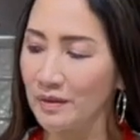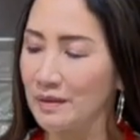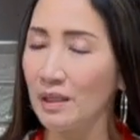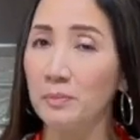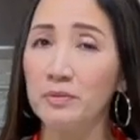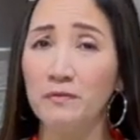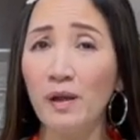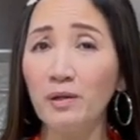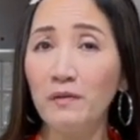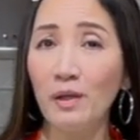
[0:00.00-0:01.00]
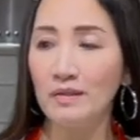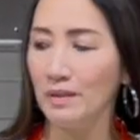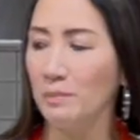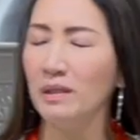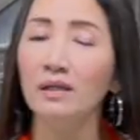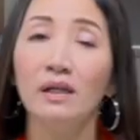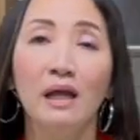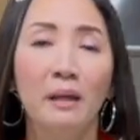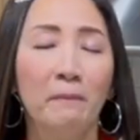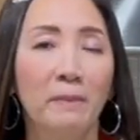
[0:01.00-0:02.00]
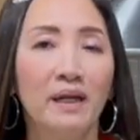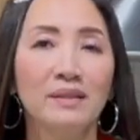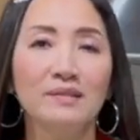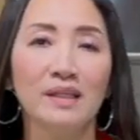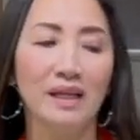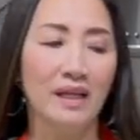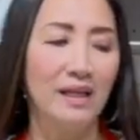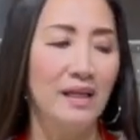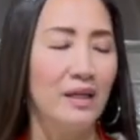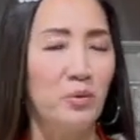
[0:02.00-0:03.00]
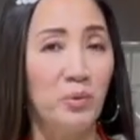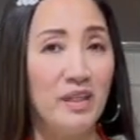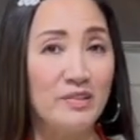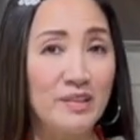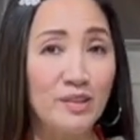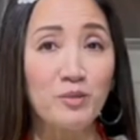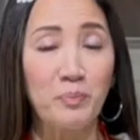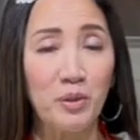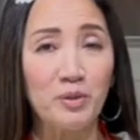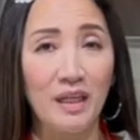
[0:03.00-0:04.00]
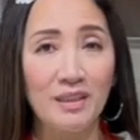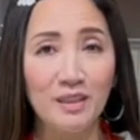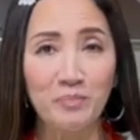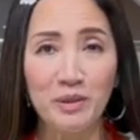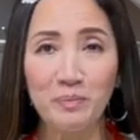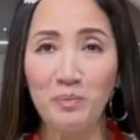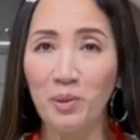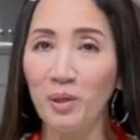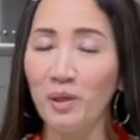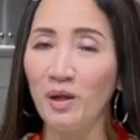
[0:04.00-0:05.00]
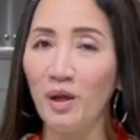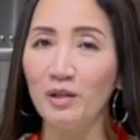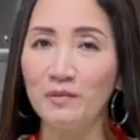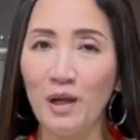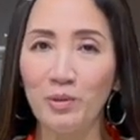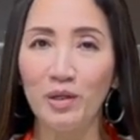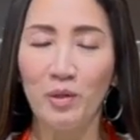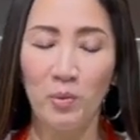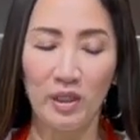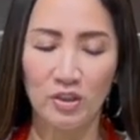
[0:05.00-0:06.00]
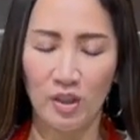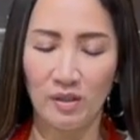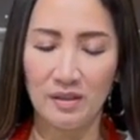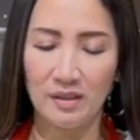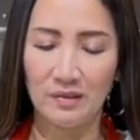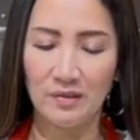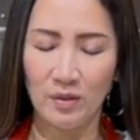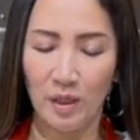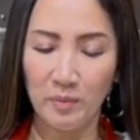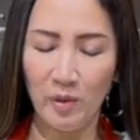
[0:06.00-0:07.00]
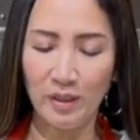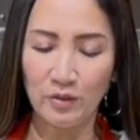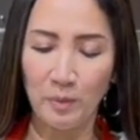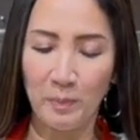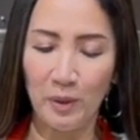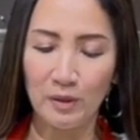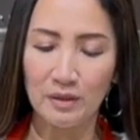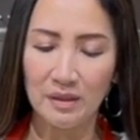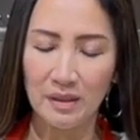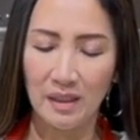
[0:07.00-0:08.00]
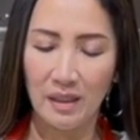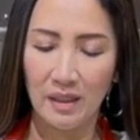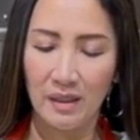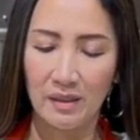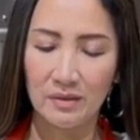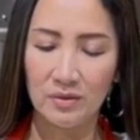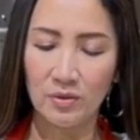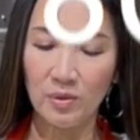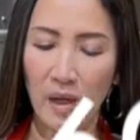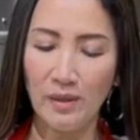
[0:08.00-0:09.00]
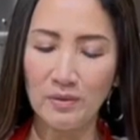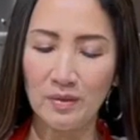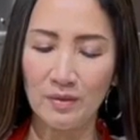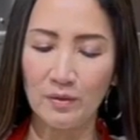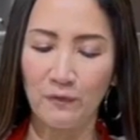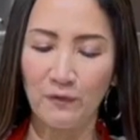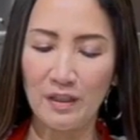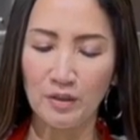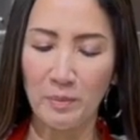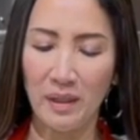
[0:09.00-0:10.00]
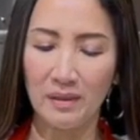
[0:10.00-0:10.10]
cups, very similar, but we just put a little bit more of our white chocolate. So I'm going to put 2 ounces of fresh milk